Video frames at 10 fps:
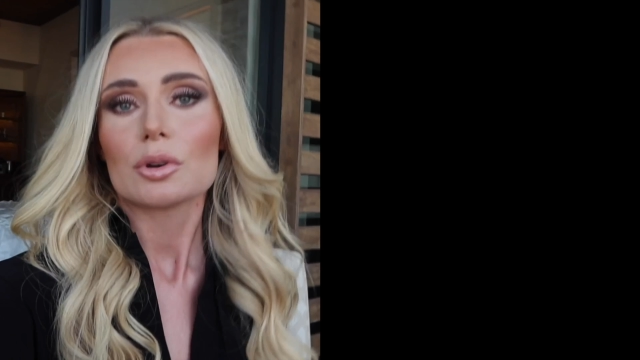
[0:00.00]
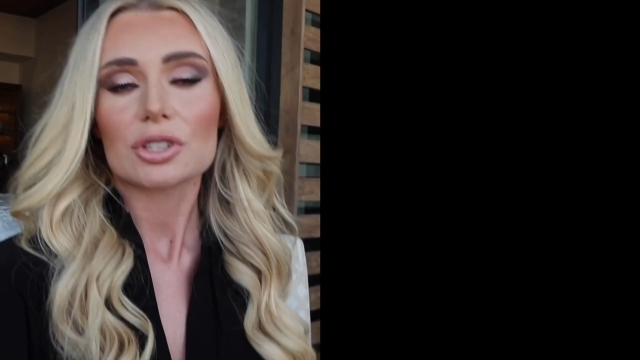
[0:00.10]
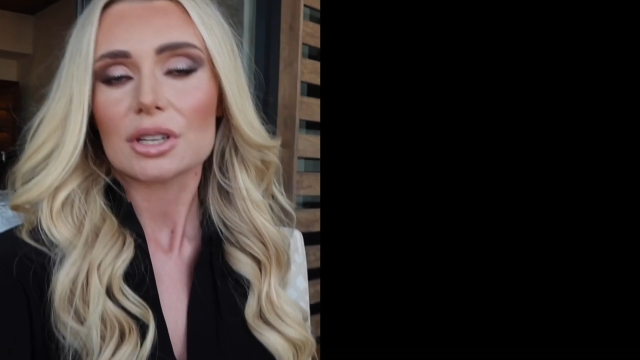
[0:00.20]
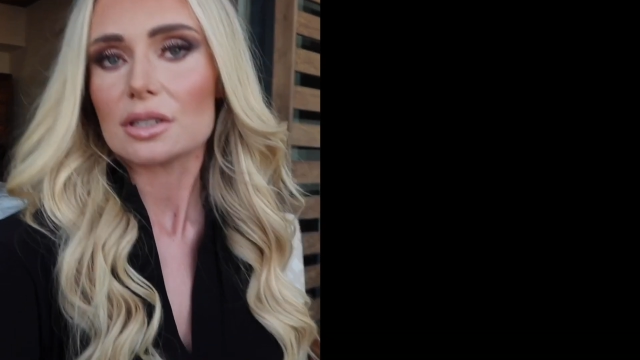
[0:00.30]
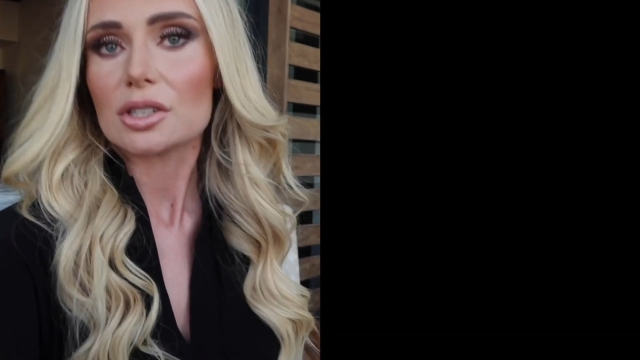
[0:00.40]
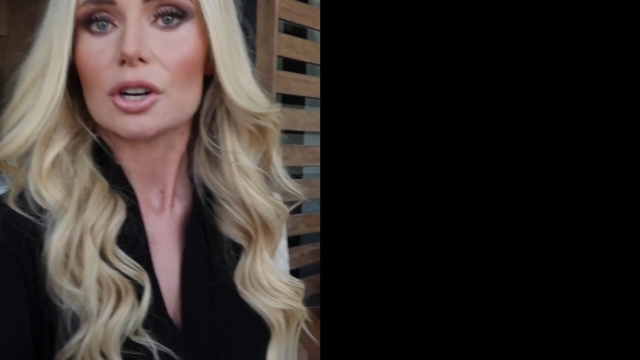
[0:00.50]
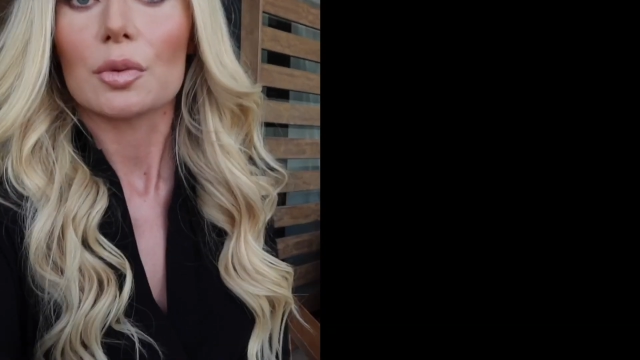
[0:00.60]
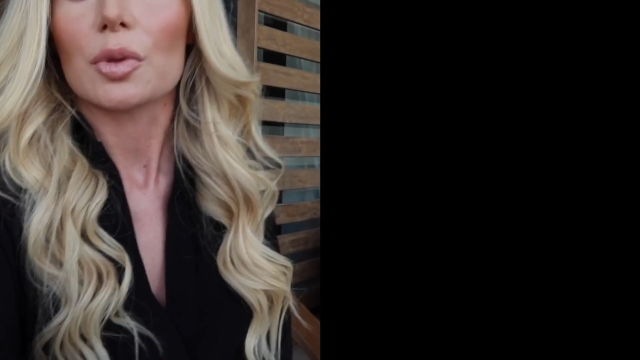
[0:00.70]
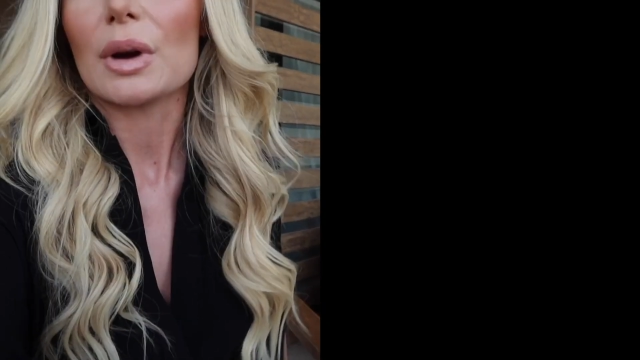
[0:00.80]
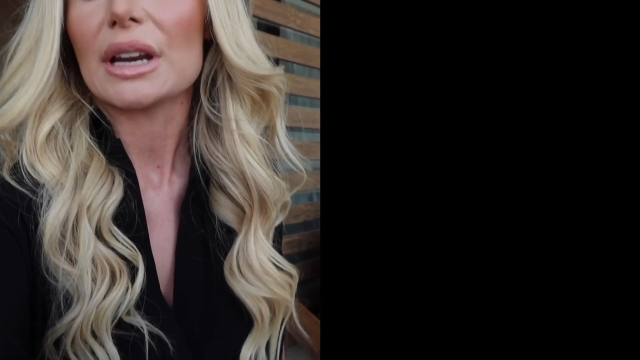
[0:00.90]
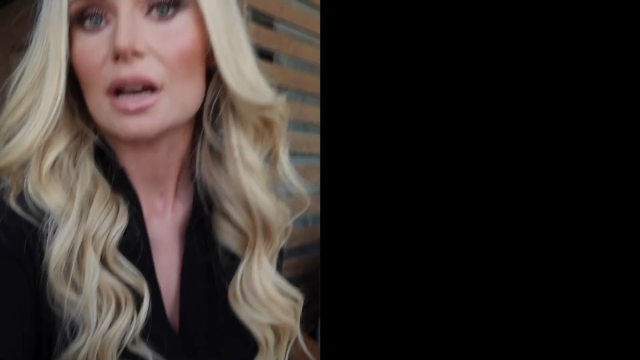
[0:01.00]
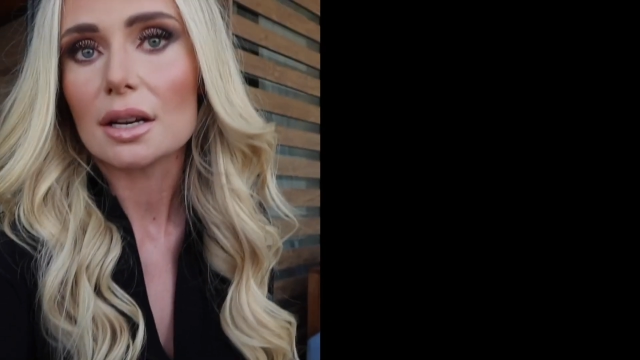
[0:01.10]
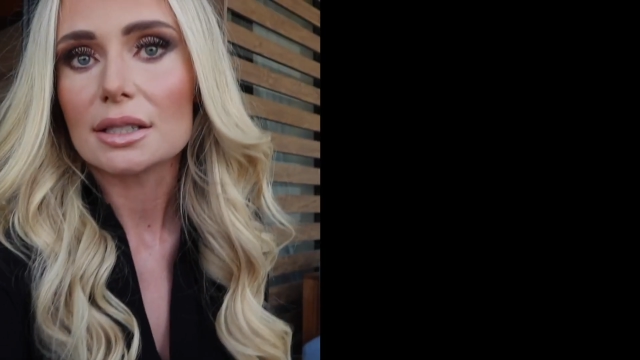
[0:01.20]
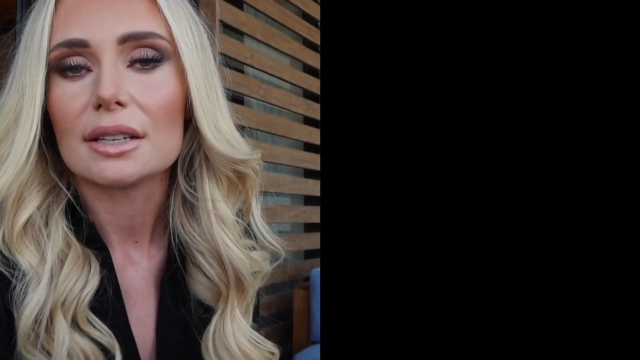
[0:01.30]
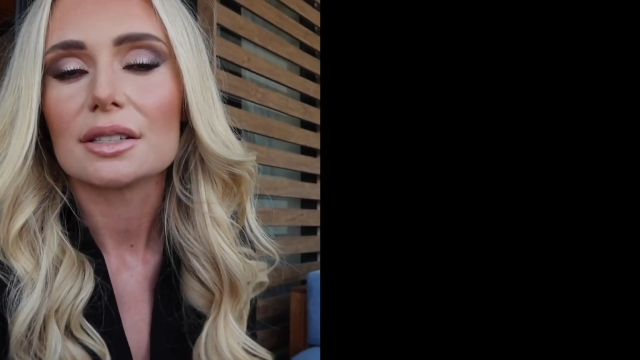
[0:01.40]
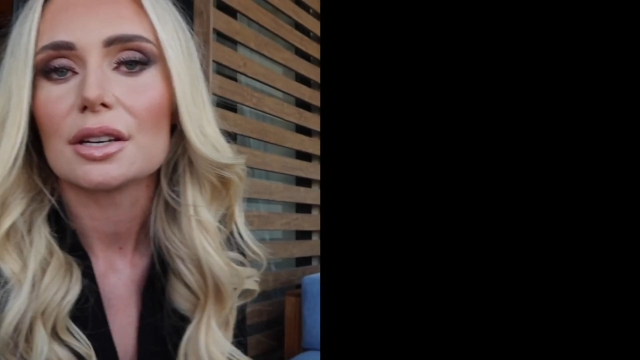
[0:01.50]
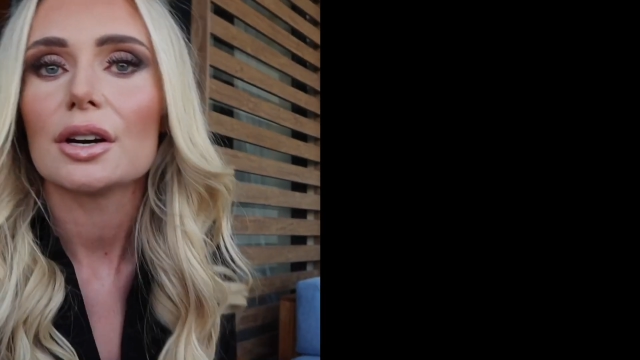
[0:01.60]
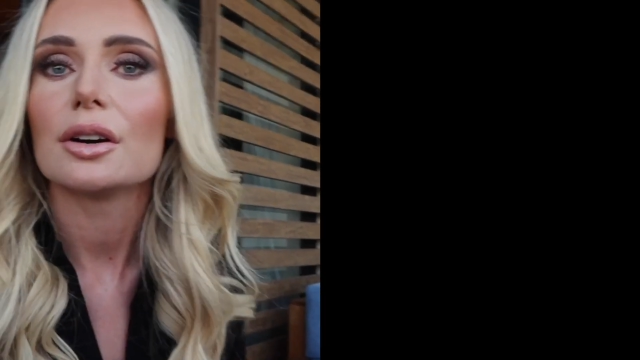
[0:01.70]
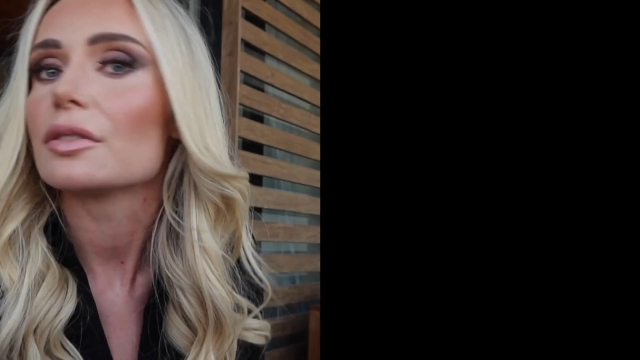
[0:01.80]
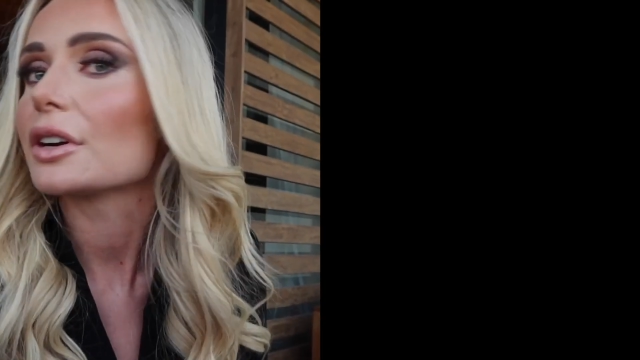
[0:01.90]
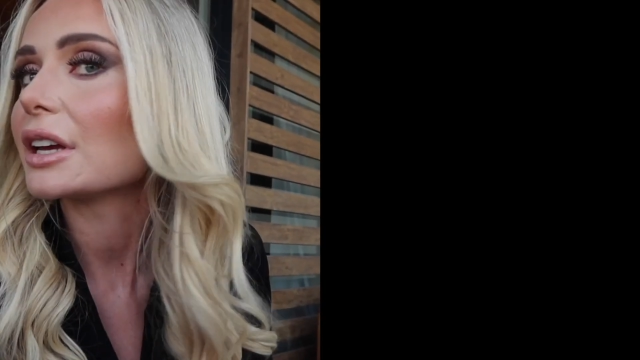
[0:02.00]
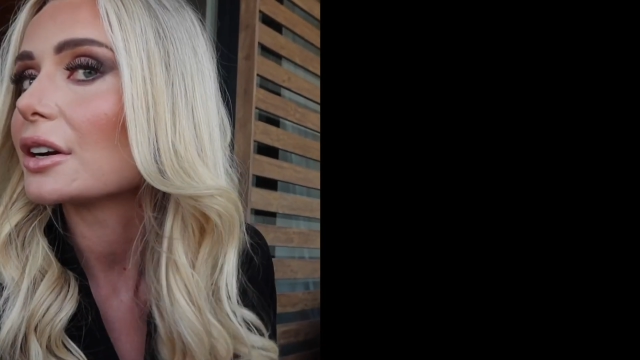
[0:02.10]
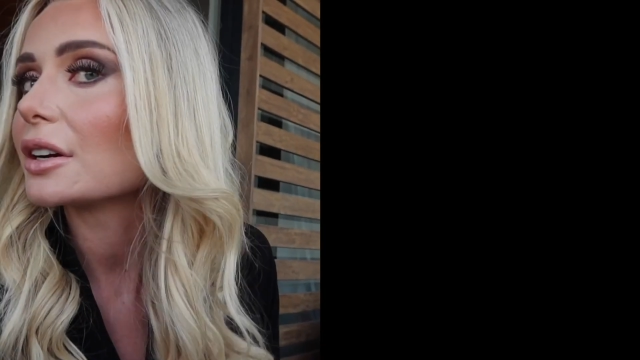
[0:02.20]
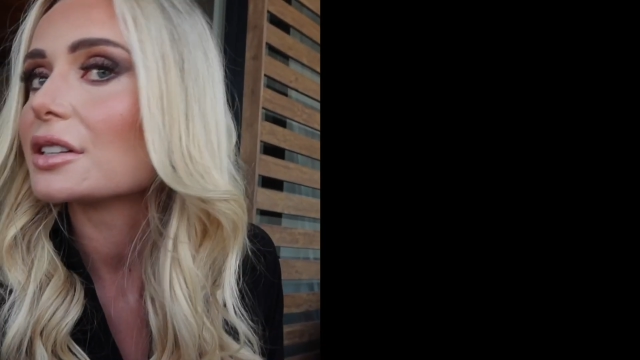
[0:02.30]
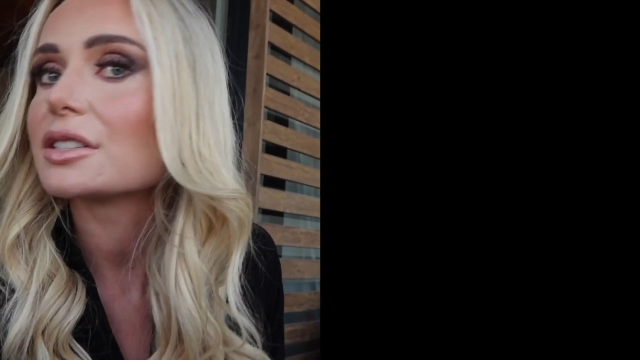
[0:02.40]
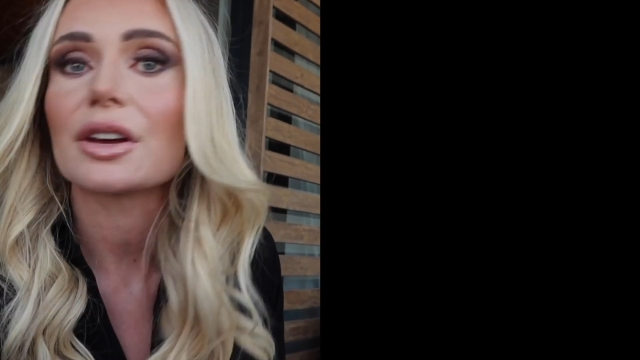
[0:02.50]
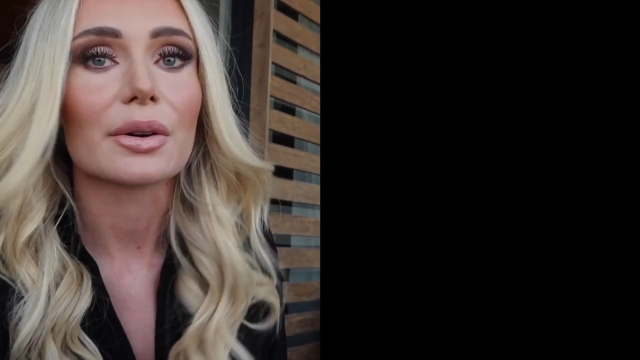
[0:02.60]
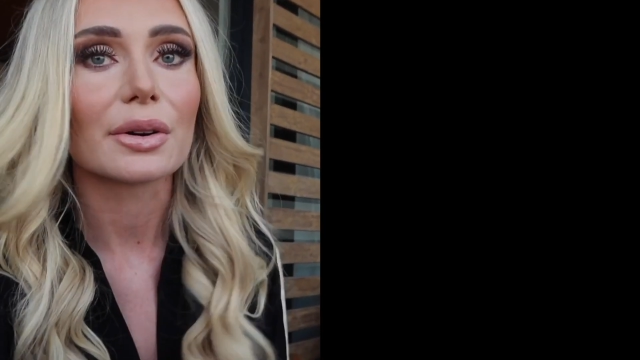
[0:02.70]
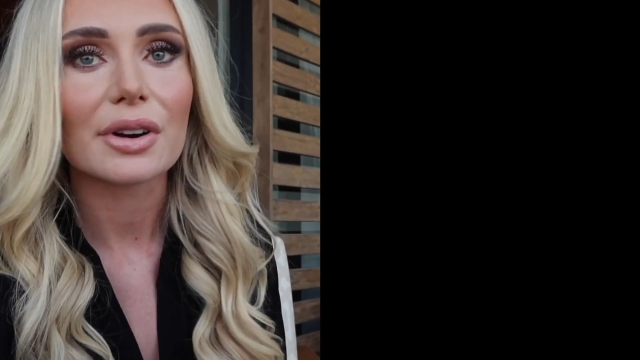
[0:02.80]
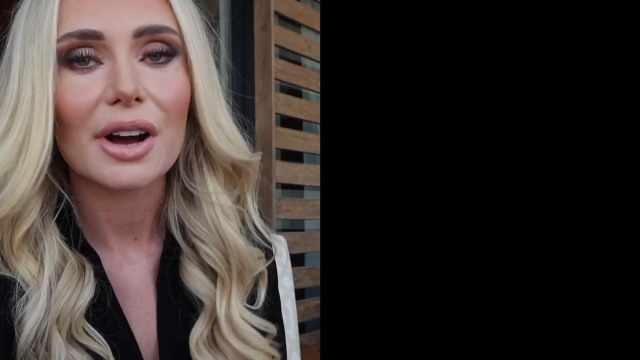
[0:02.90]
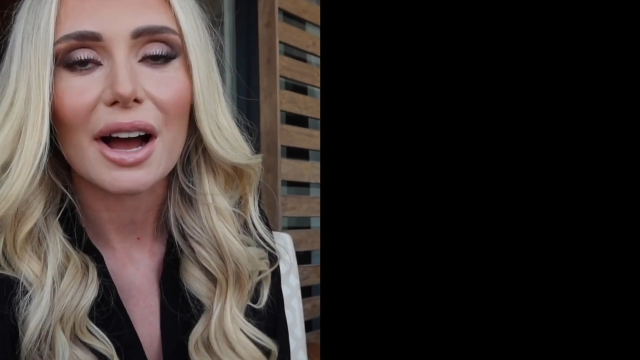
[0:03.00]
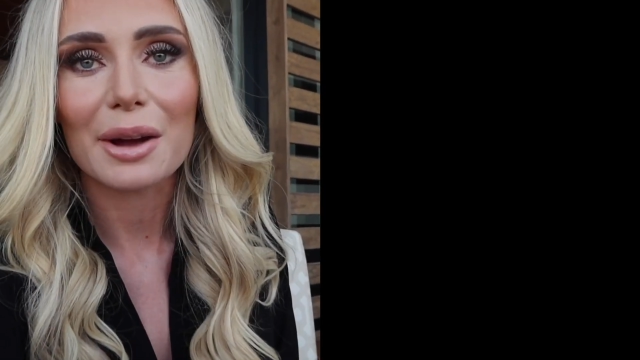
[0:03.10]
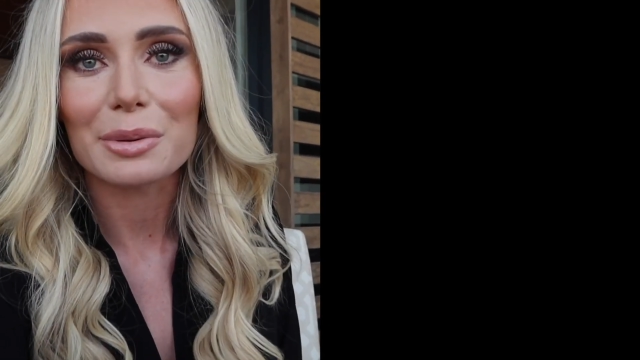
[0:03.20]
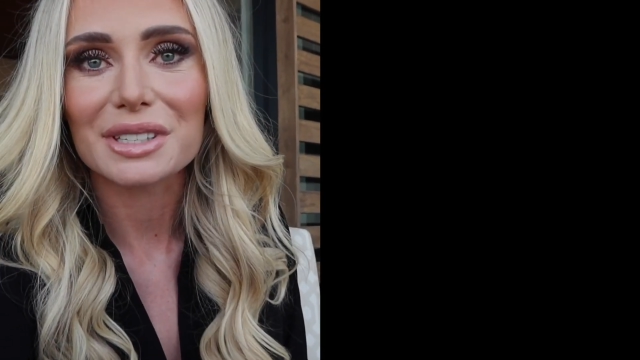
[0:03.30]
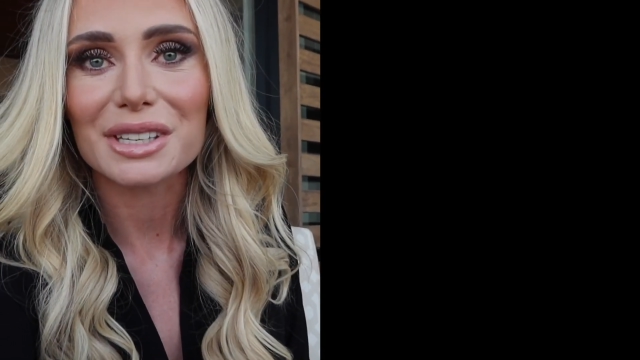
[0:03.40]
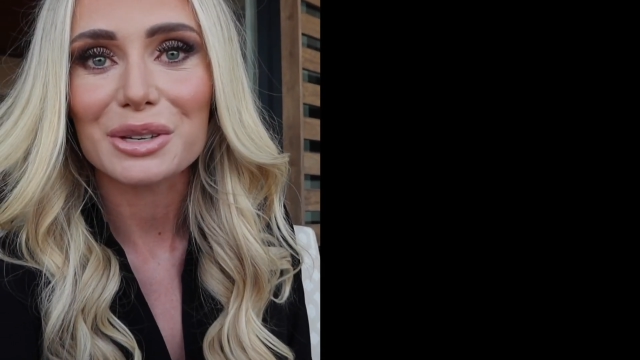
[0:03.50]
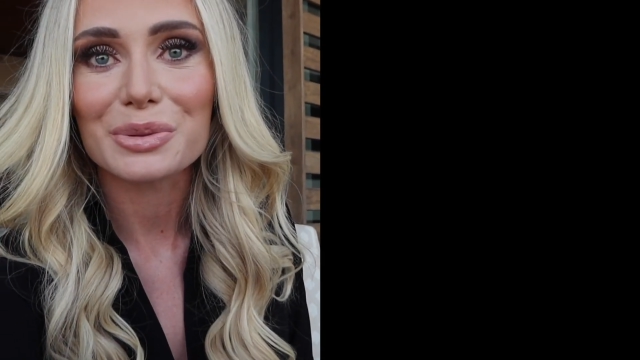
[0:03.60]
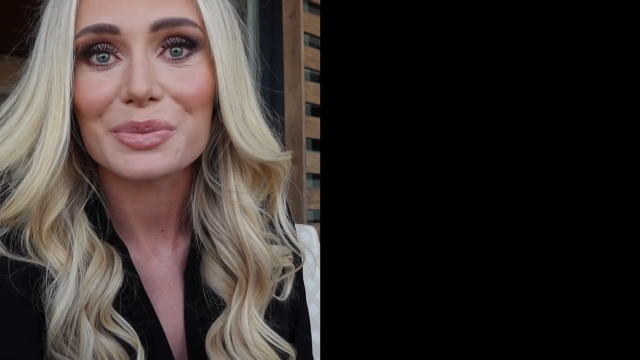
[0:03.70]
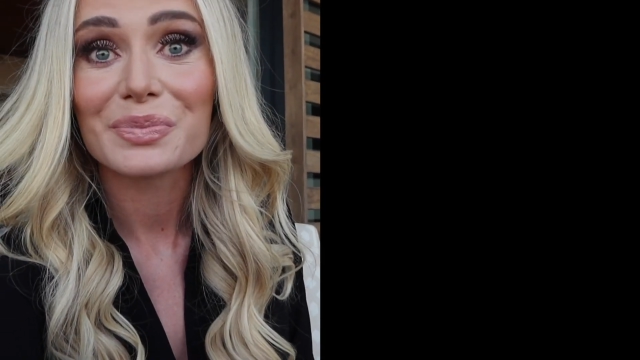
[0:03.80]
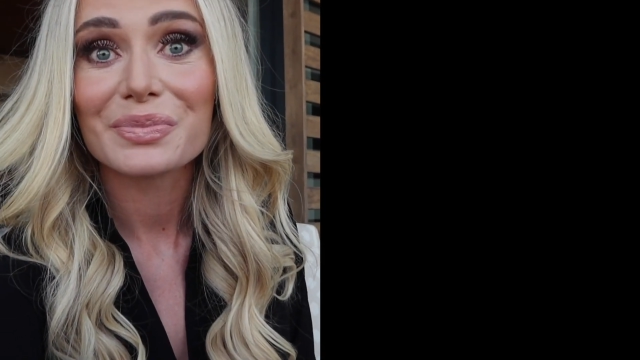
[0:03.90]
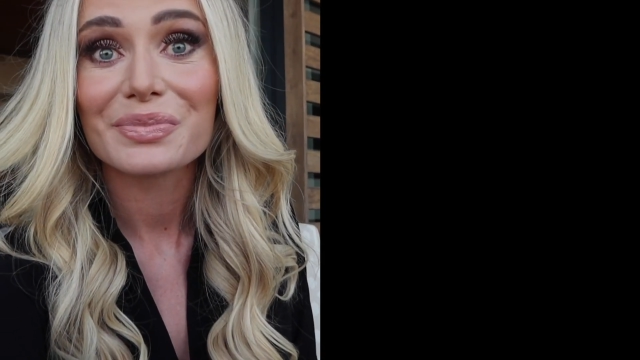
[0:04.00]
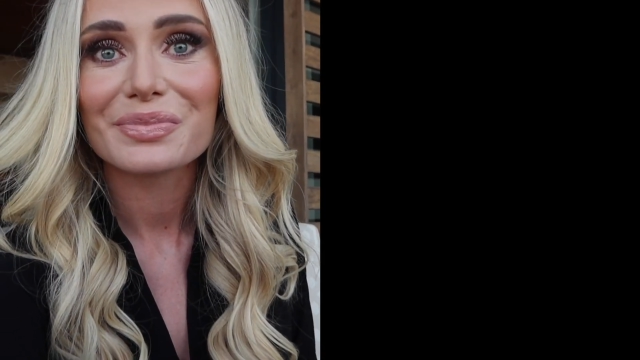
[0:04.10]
We're just getting started with wedding content over here, so I will see you